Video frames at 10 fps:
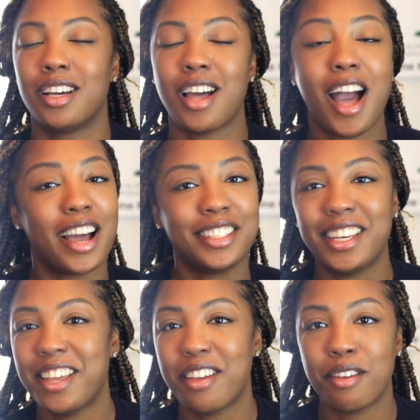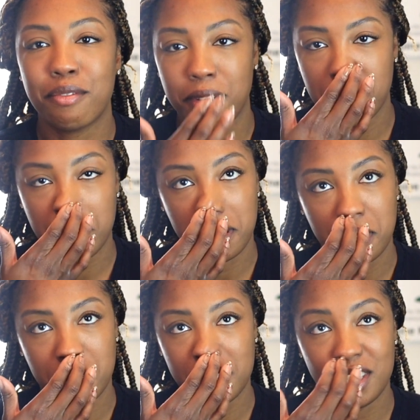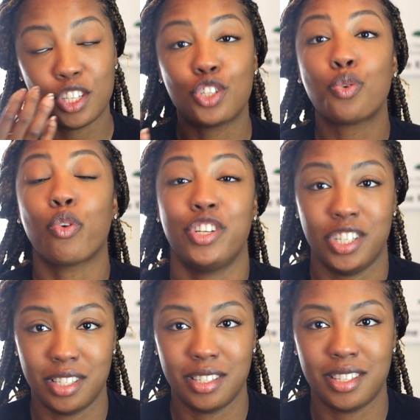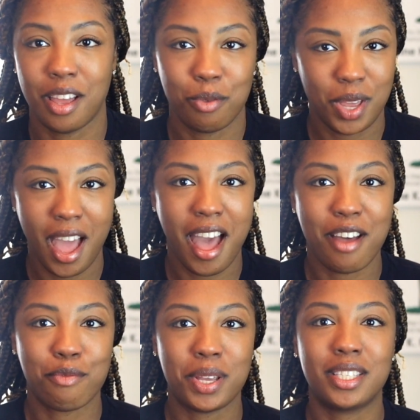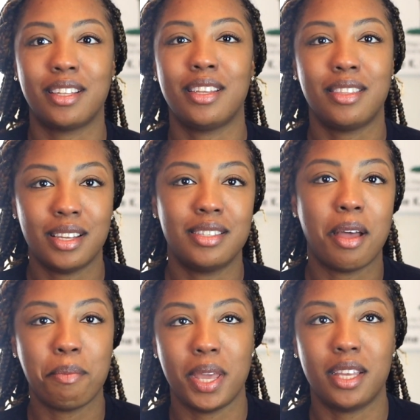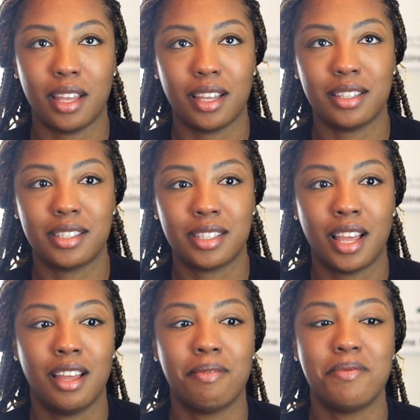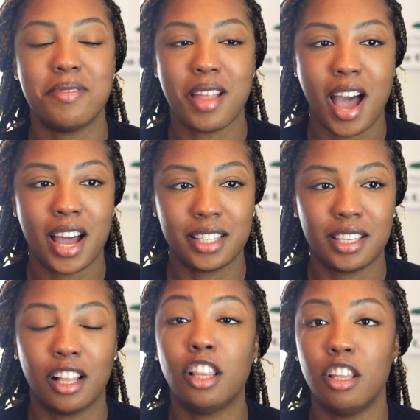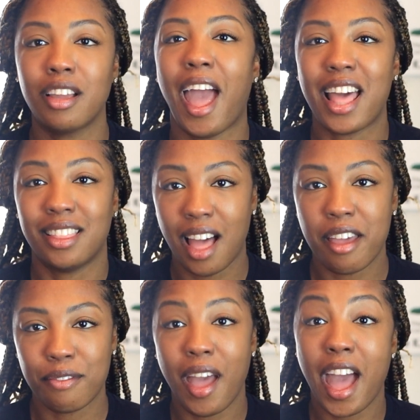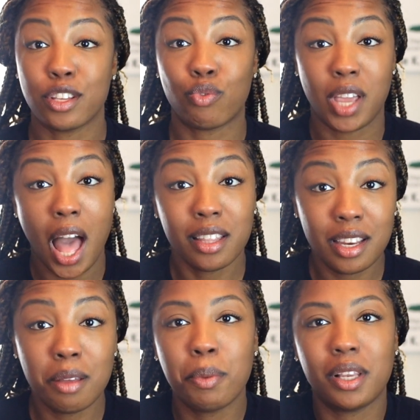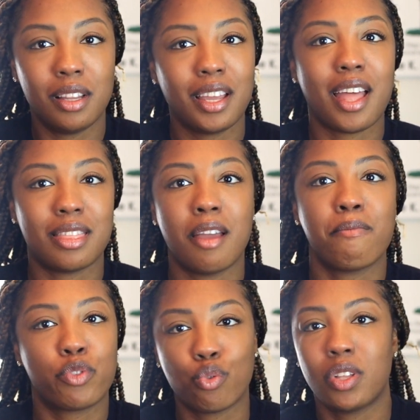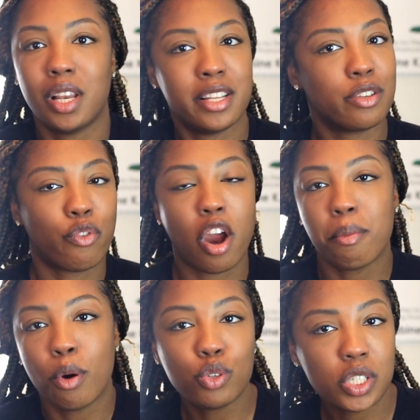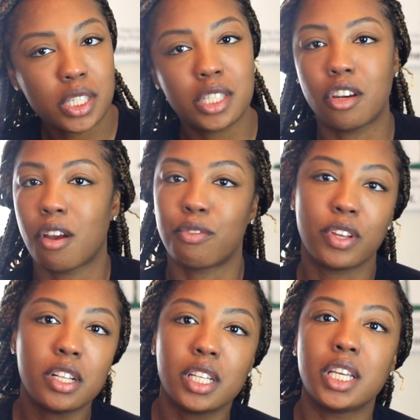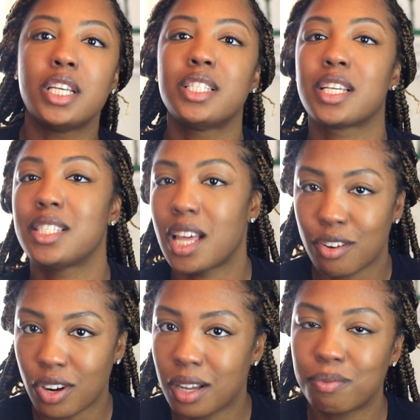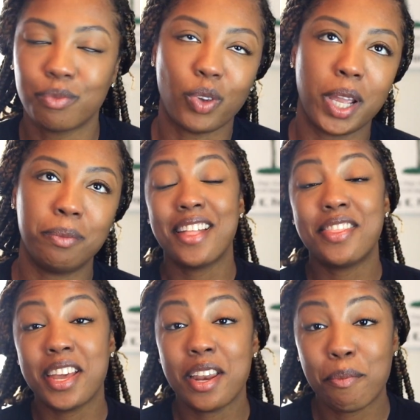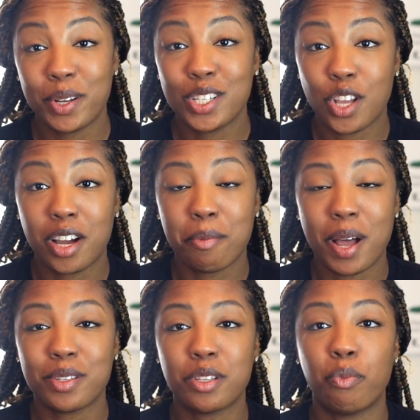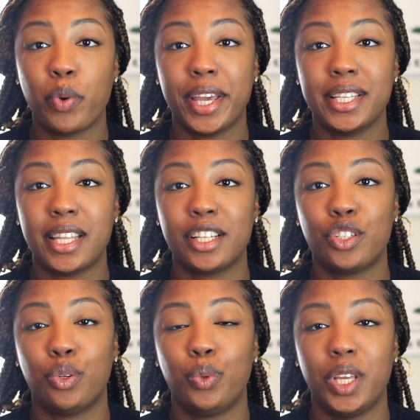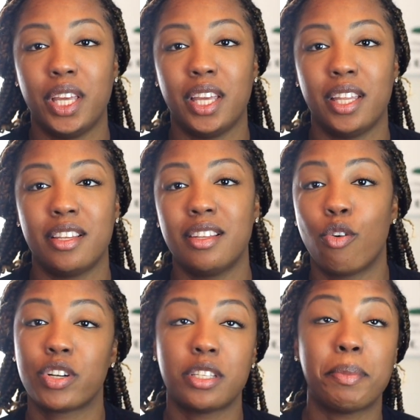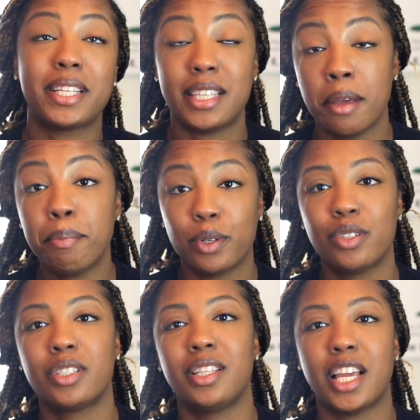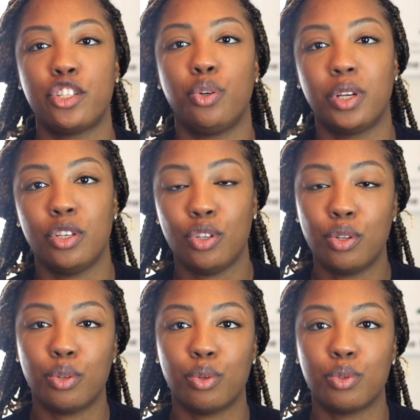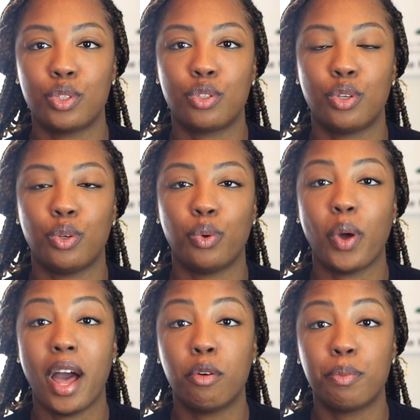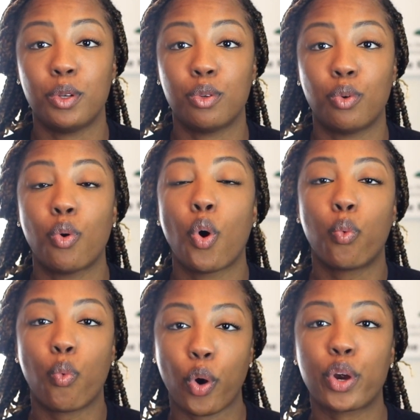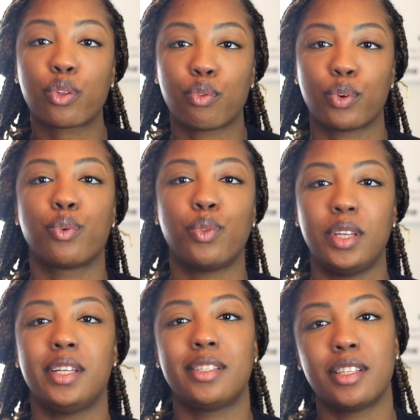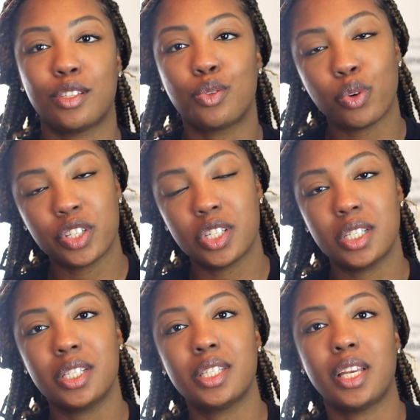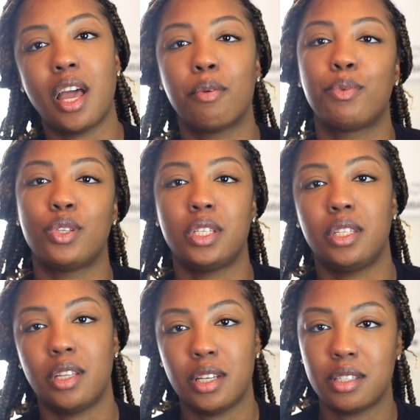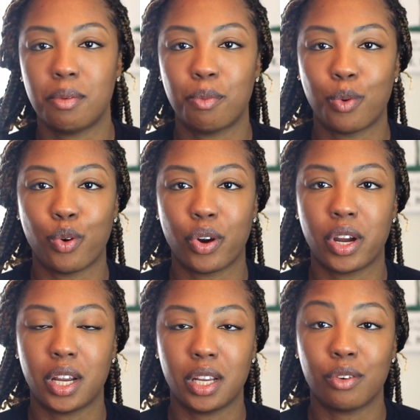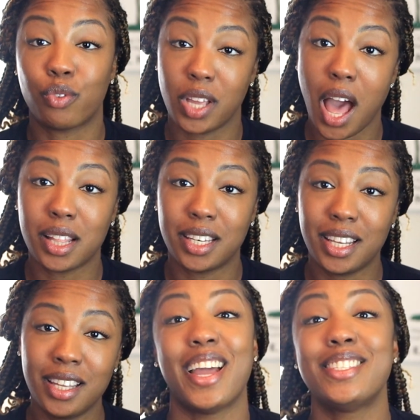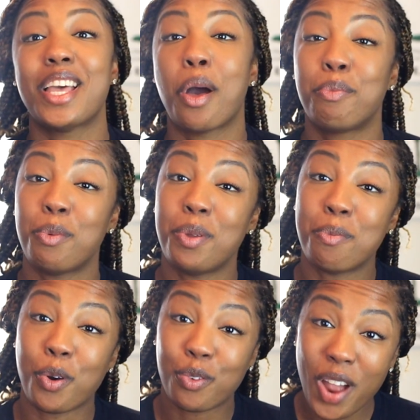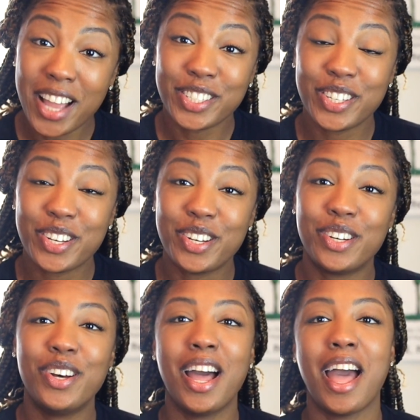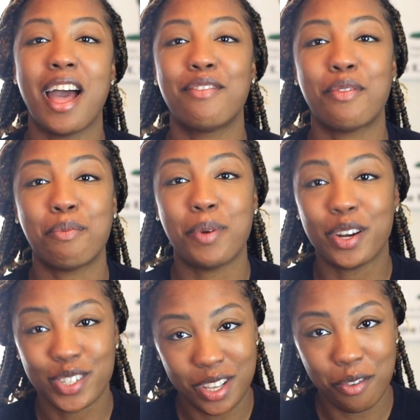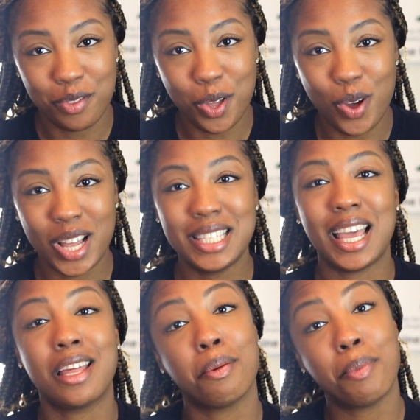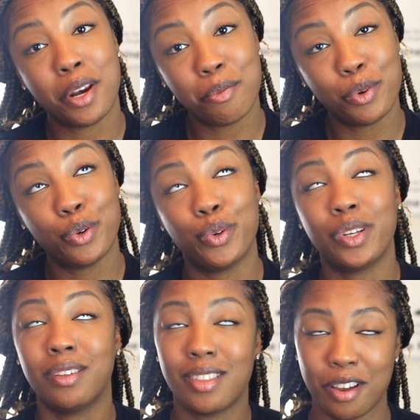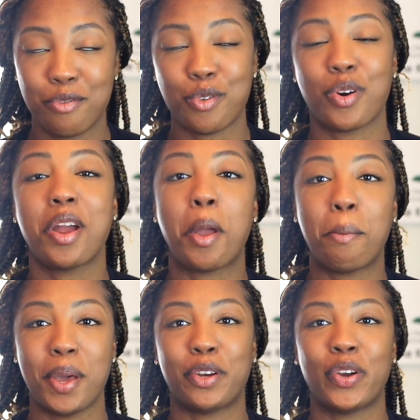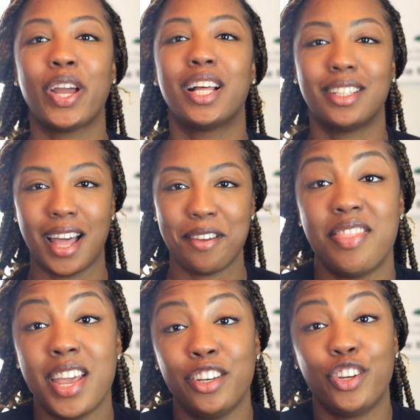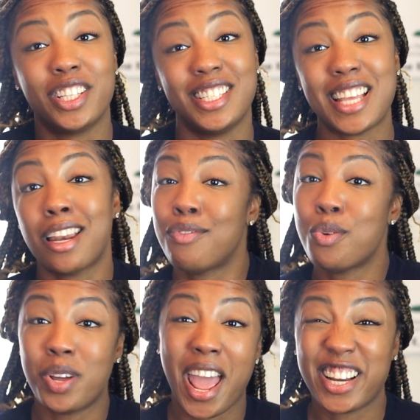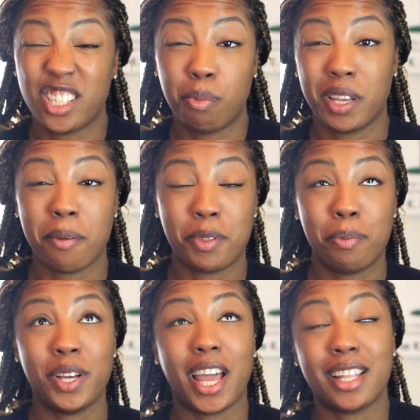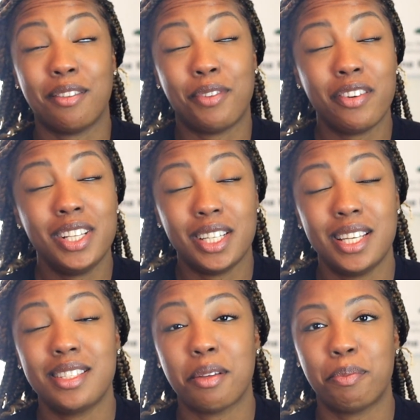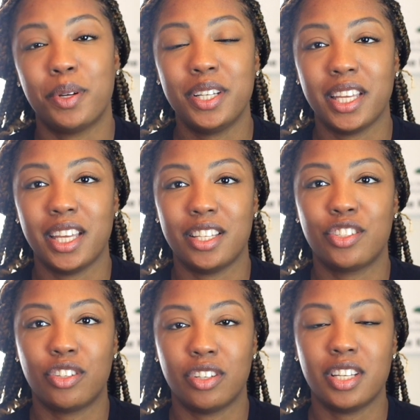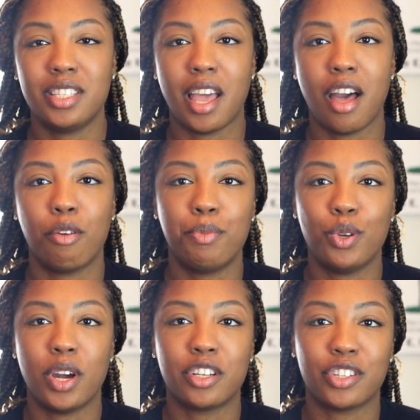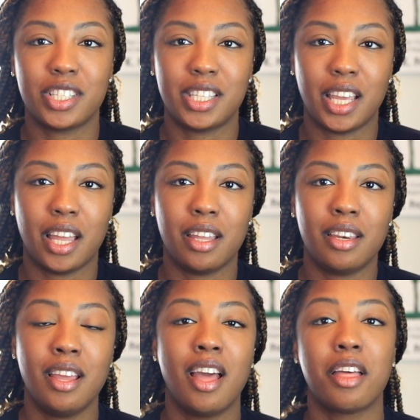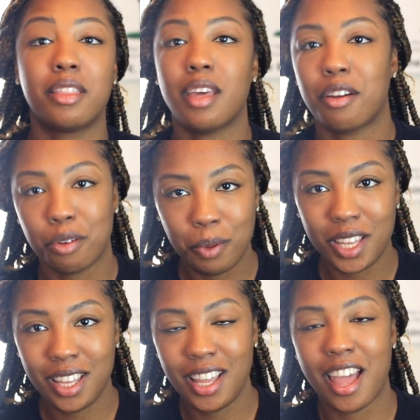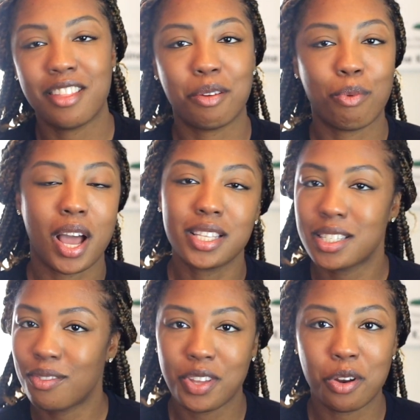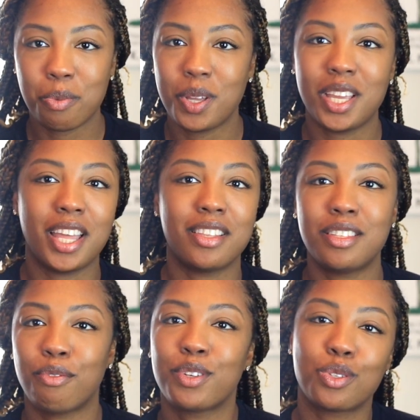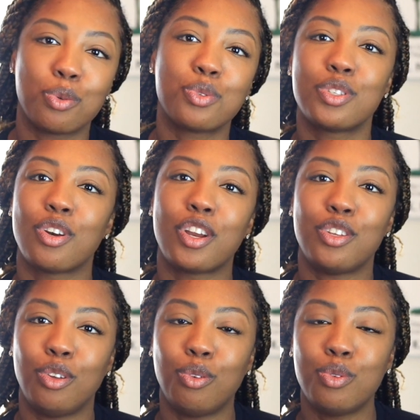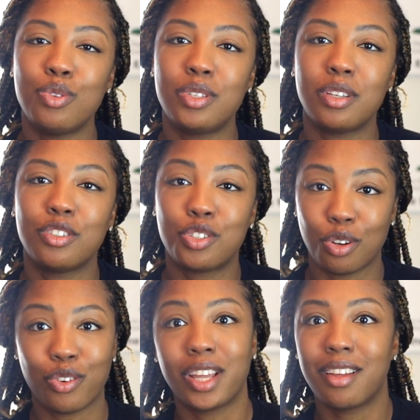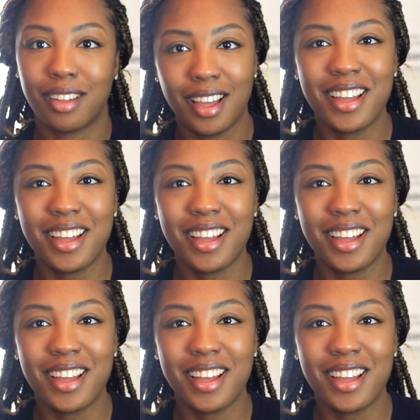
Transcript: cognitive distortions that we have, basically things that make us not look at life as reality, but look at them through the lens of our emotions and our feelings, etc. Right? And then I'm going to talk about some ways that you can, or some examples that you can use to help you work through these distortions and help you see things more in reality, and to help you be more rational, have better self-thoughts and a better mood, therefore a better life. And then you could decide if you want to actually pick up the book. At the very least, the book is good to help you understand therapy and the process of therapy and the different tools that are used during